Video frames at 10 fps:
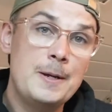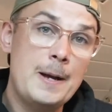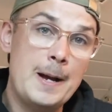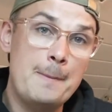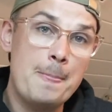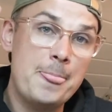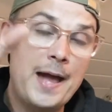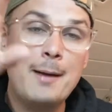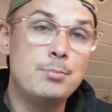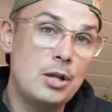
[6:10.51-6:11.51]

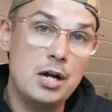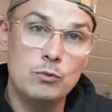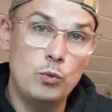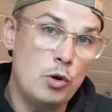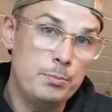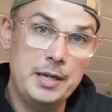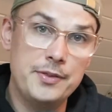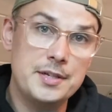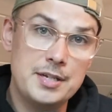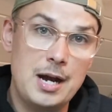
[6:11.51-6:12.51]
that blog won't be at
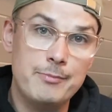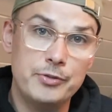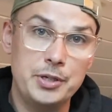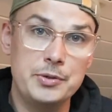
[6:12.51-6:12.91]
the top for you.